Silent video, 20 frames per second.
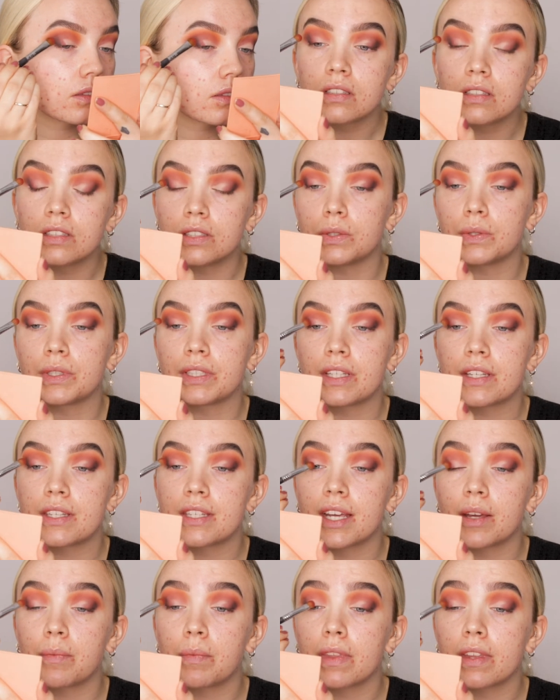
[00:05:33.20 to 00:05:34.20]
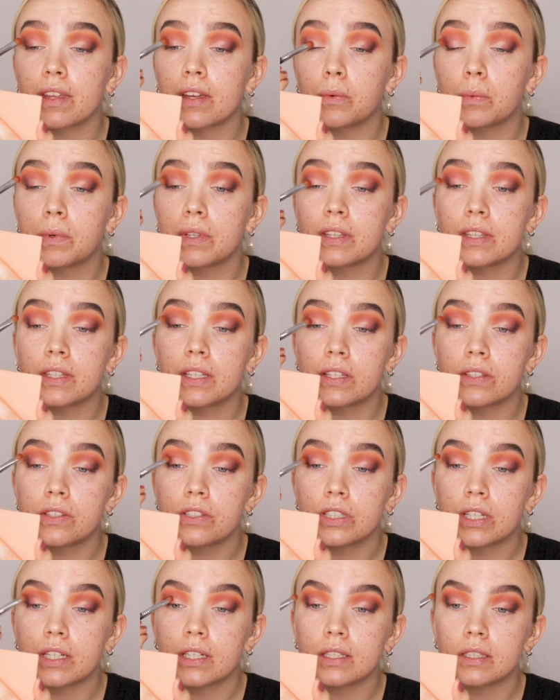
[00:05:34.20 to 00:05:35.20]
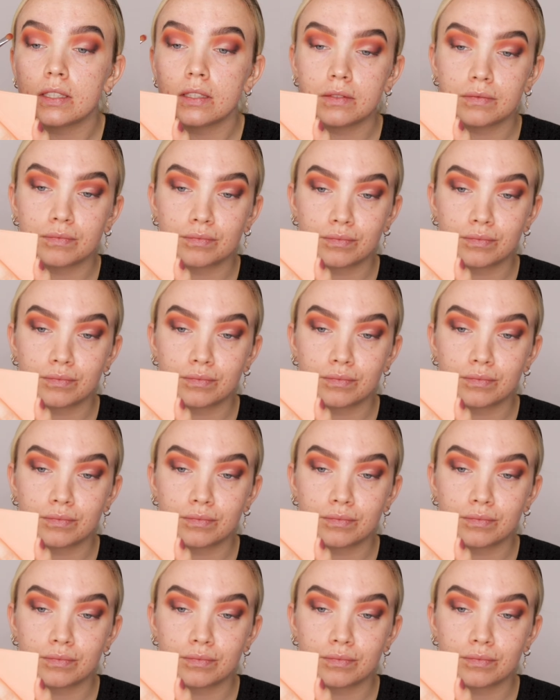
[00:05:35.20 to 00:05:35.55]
I'm doing the same thing with this shade.